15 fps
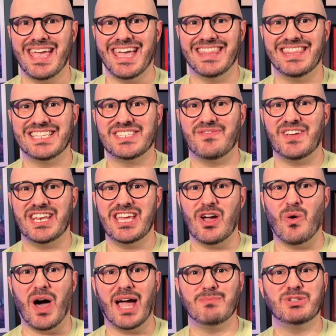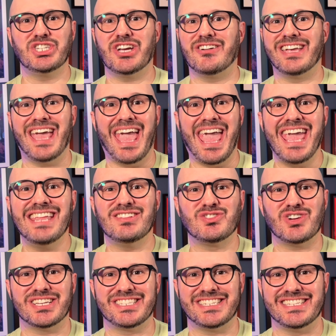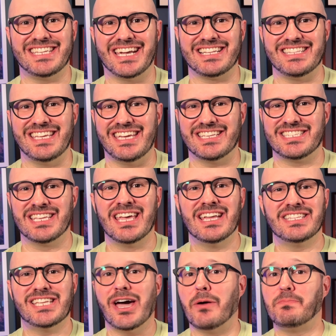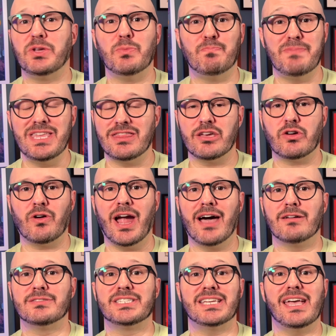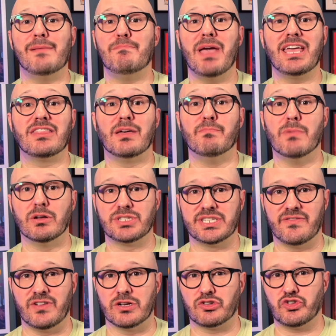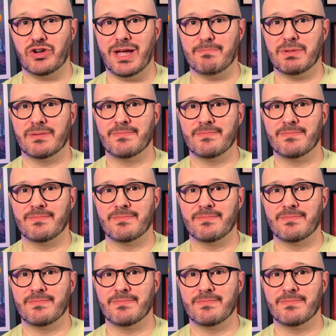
In this video, I'm sharing 8 trusted techniques to help you beat the crowds and make the most of your trip.